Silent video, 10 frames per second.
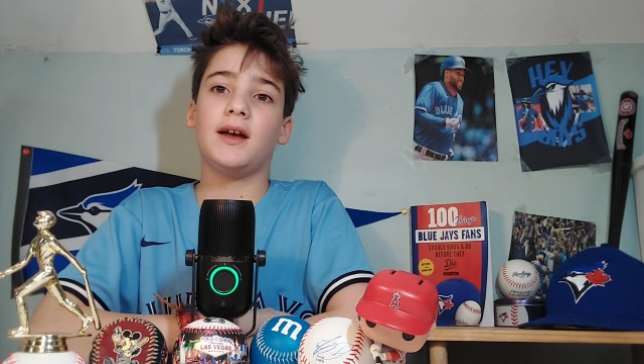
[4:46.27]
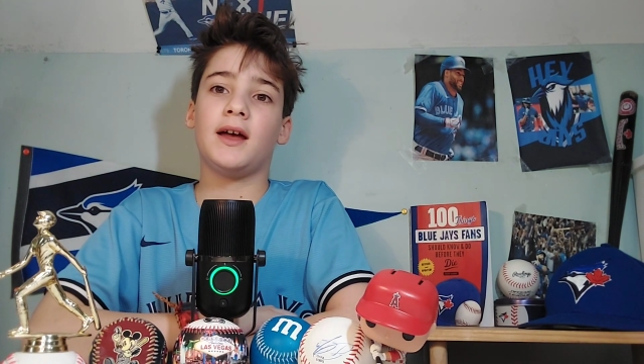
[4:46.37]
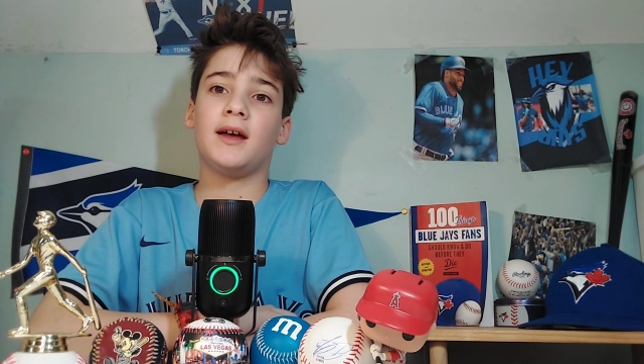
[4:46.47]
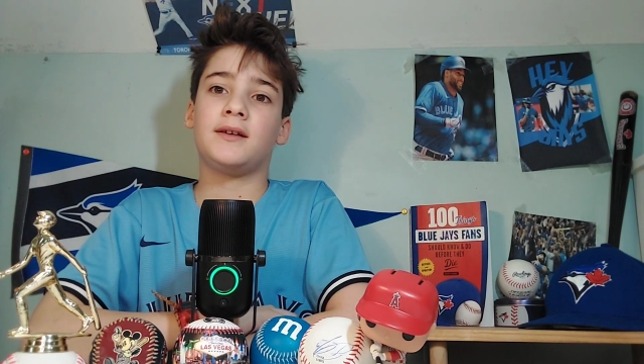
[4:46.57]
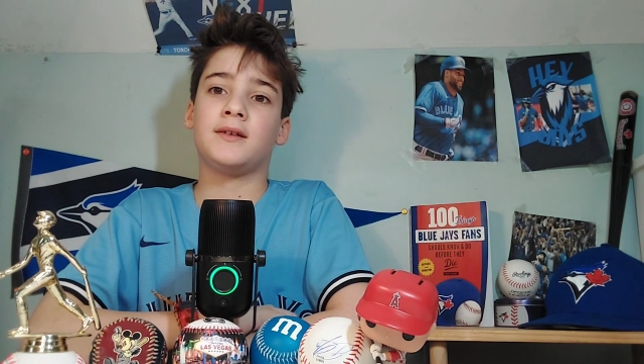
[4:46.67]

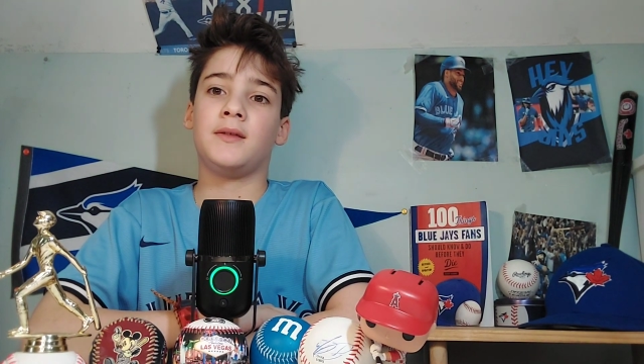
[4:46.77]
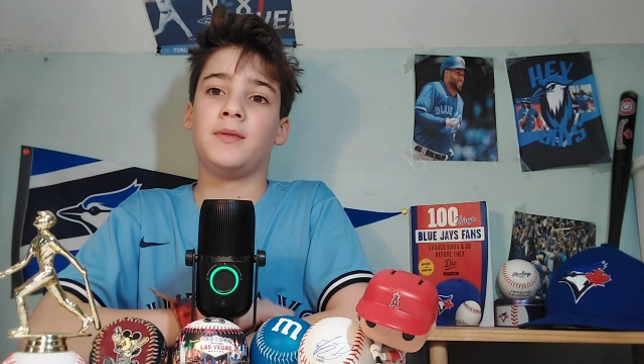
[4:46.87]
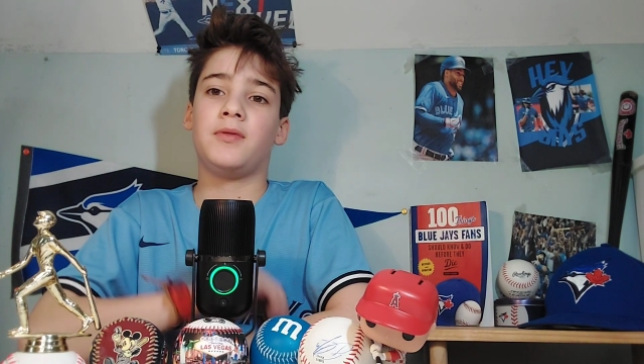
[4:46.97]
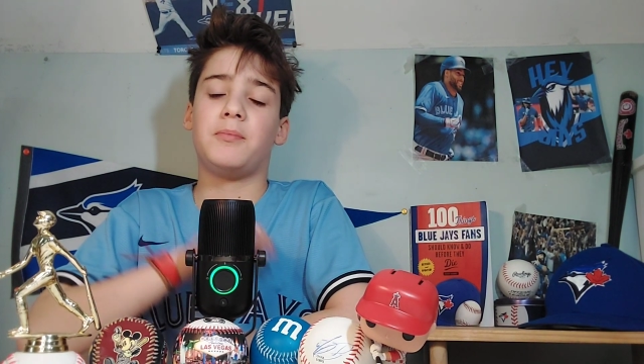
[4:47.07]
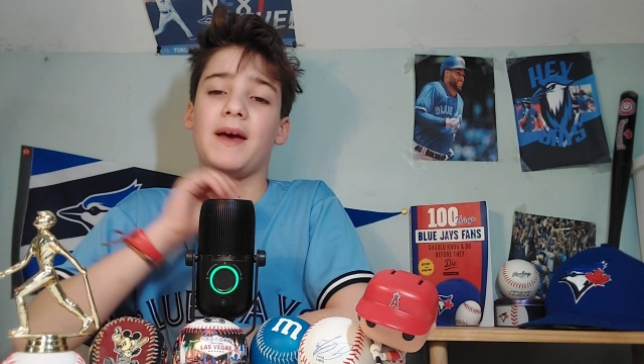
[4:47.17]
And
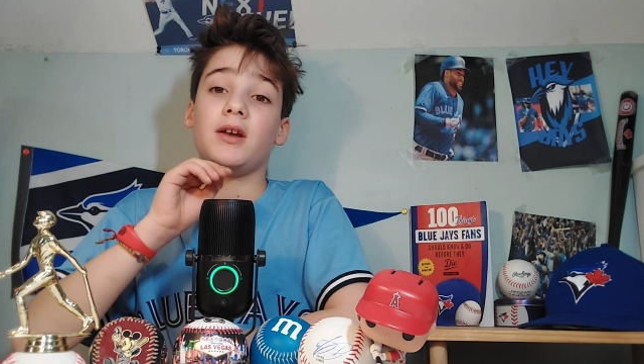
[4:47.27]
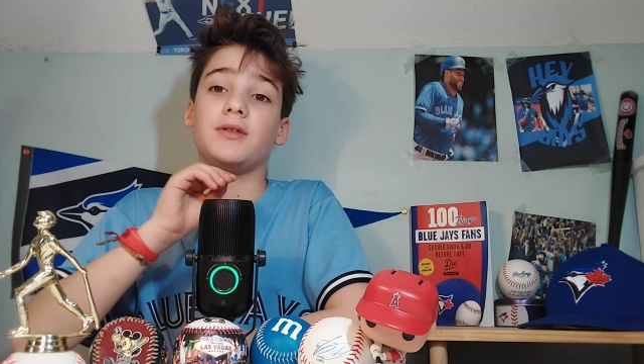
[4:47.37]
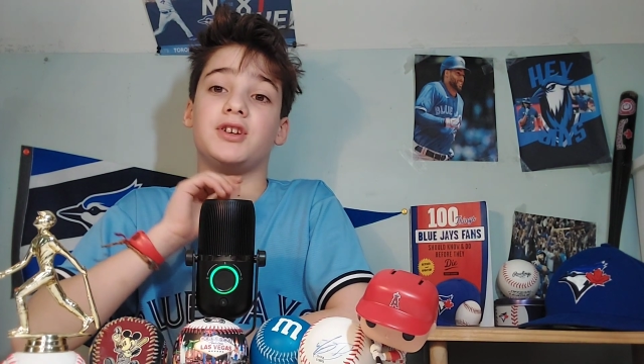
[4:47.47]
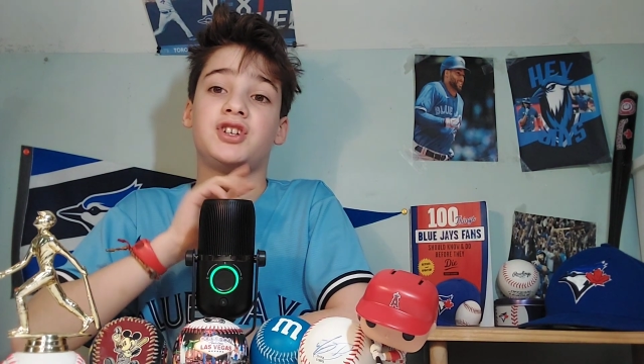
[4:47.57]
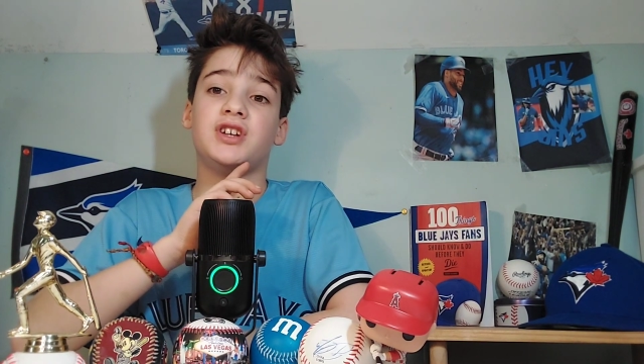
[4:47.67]
the ban
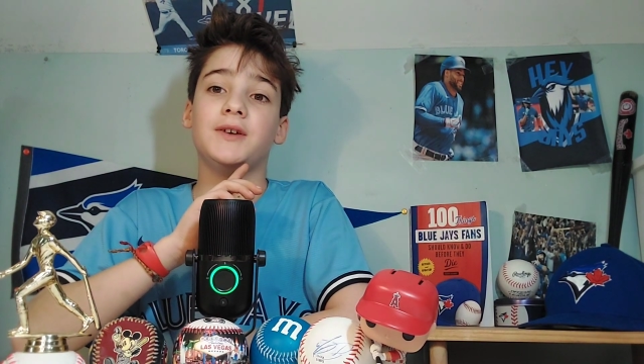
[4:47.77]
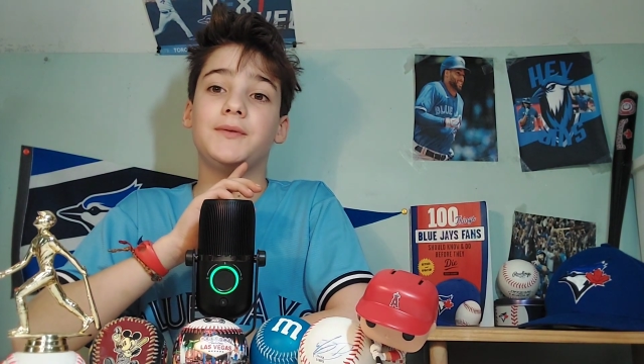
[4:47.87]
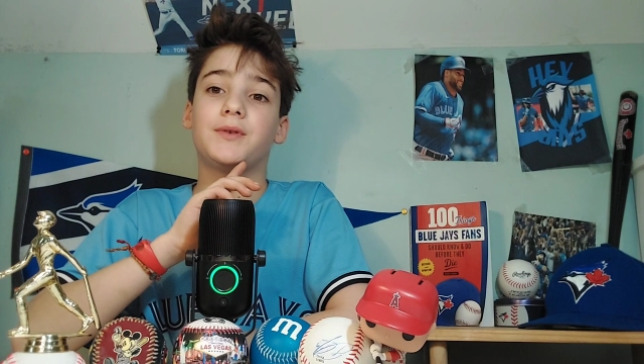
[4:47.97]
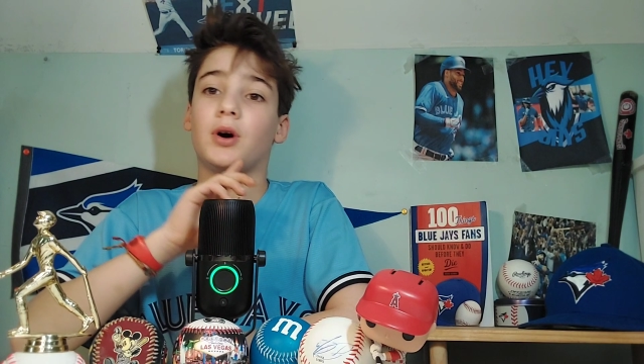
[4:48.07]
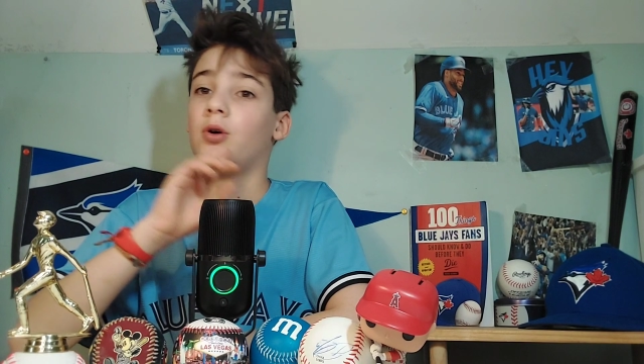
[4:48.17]
on the
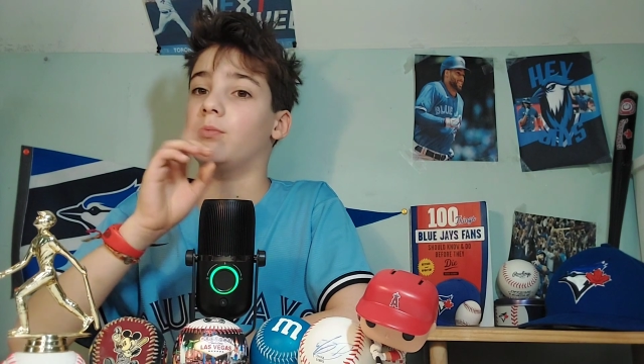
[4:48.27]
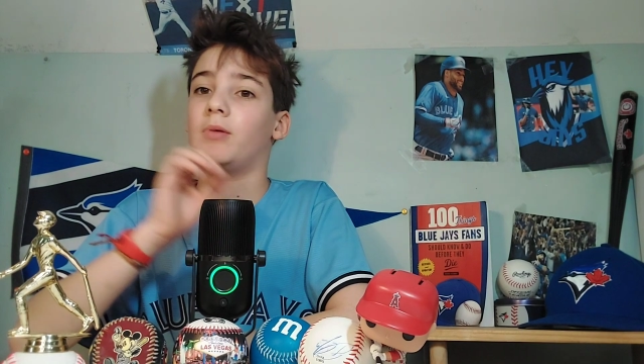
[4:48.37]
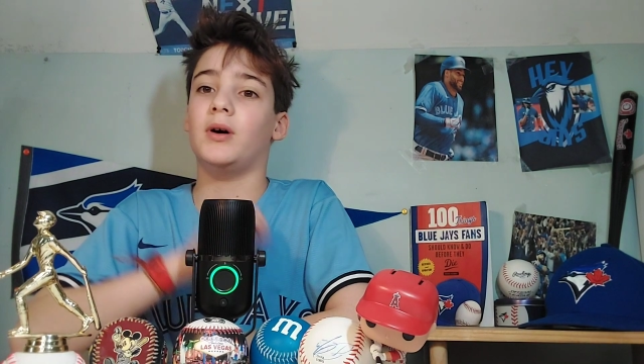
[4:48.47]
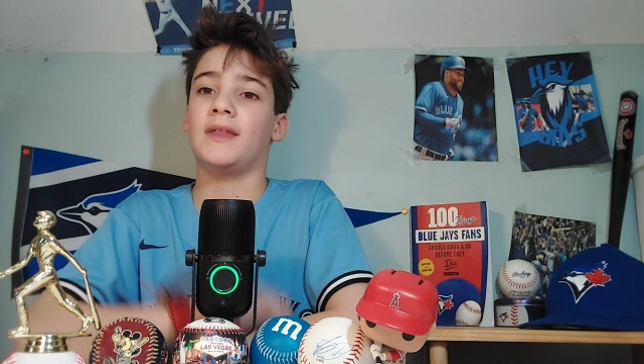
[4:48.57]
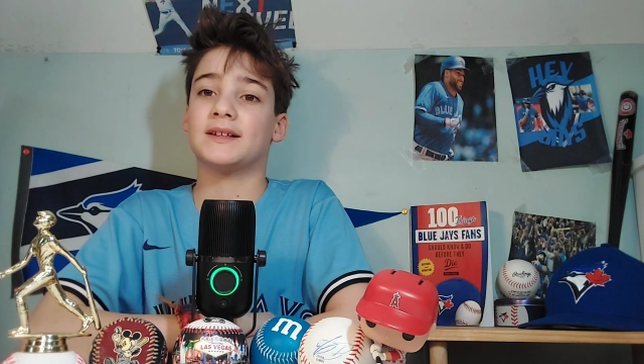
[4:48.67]
shift, oh
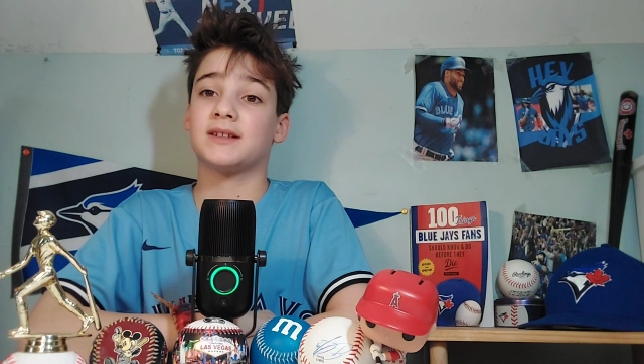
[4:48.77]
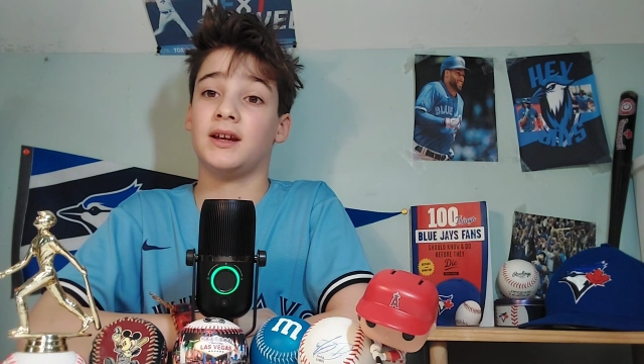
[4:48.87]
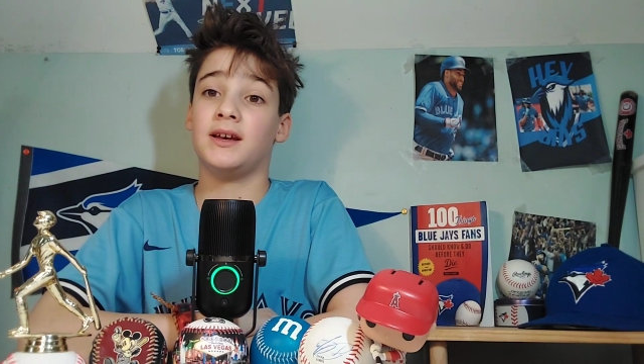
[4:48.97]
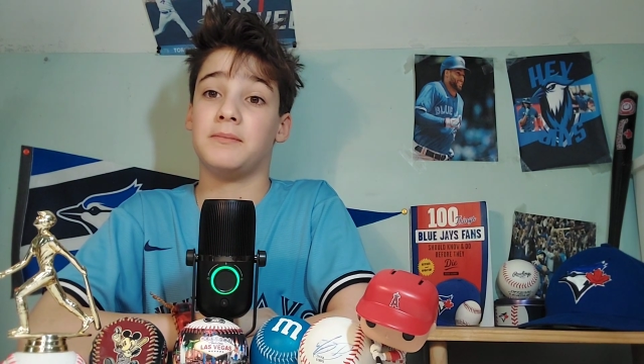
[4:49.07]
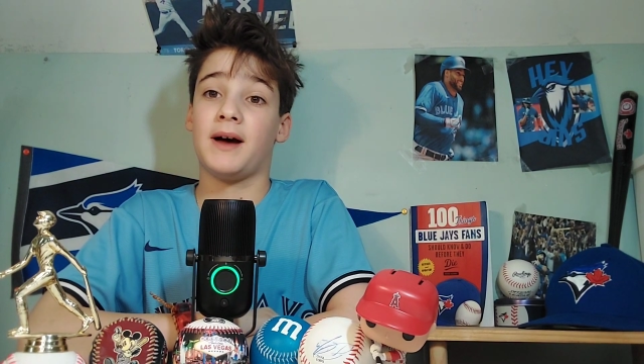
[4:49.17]
boy, that's going
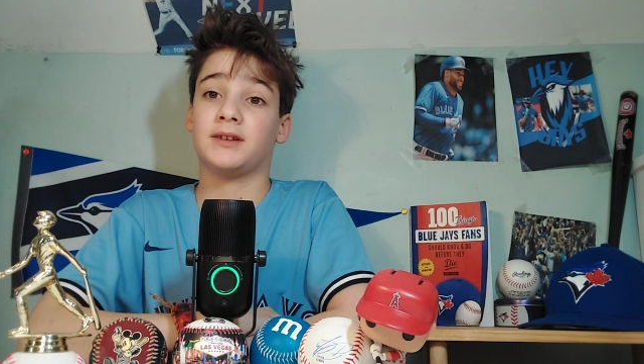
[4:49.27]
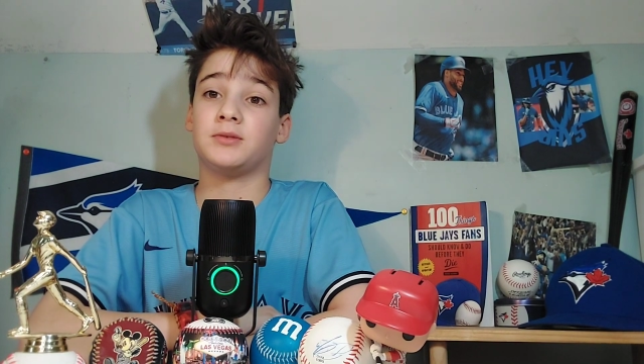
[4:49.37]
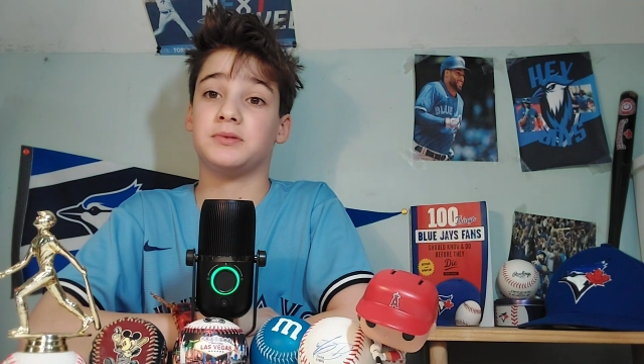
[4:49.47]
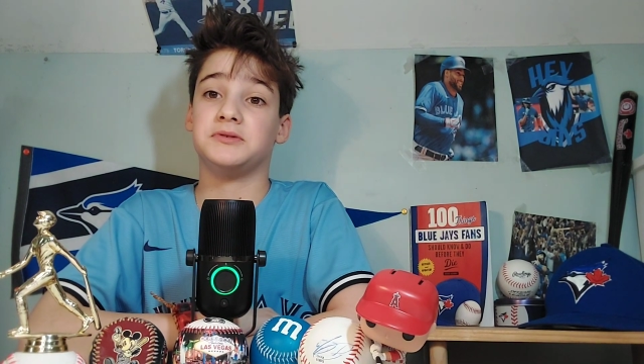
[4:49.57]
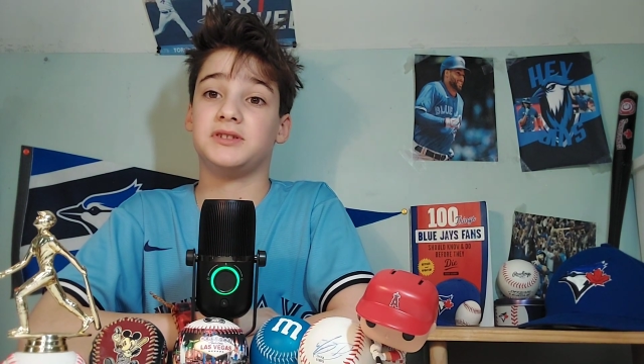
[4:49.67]
to impact
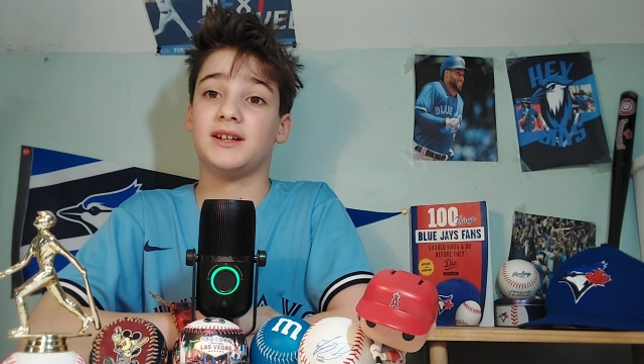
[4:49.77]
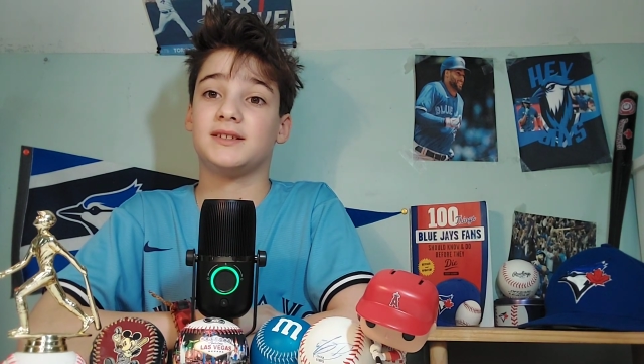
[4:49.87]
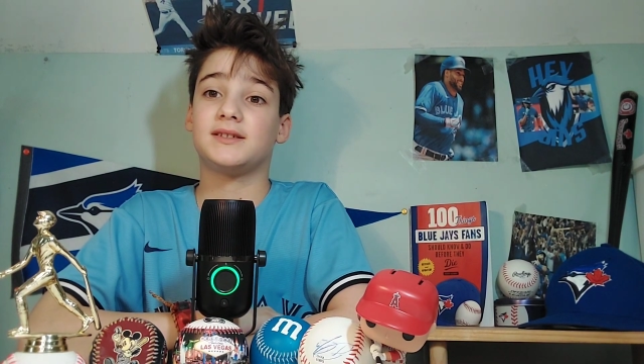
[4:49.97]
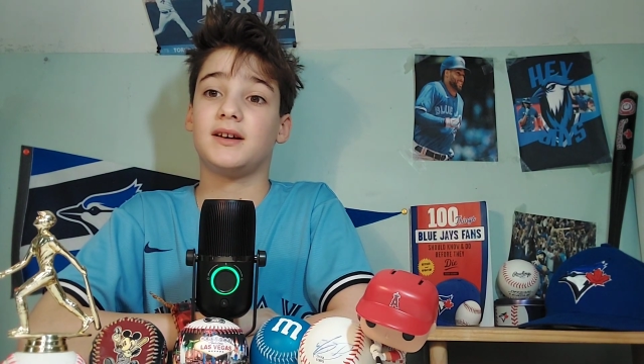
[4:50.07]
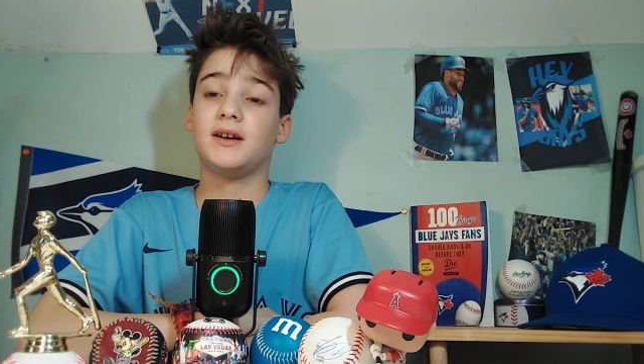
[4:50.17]
the Blue
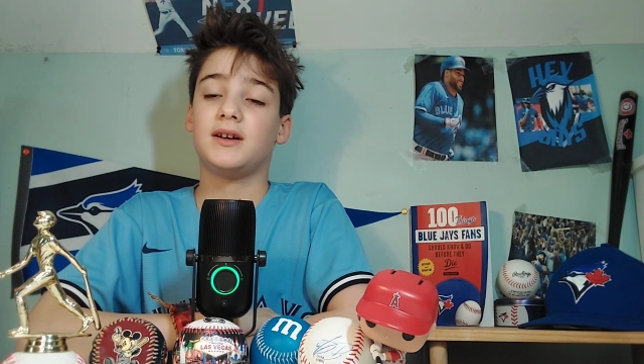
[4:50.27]
Jays.